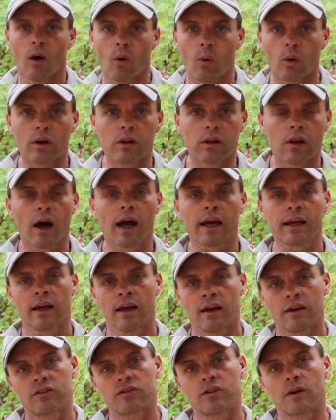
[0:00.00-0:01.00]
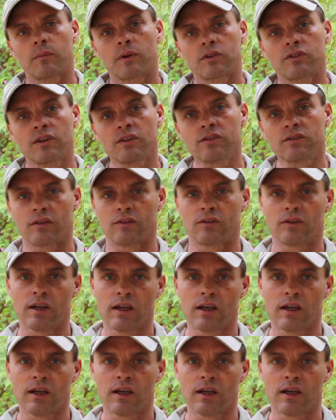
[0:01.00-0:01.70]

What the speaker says: would like some assistance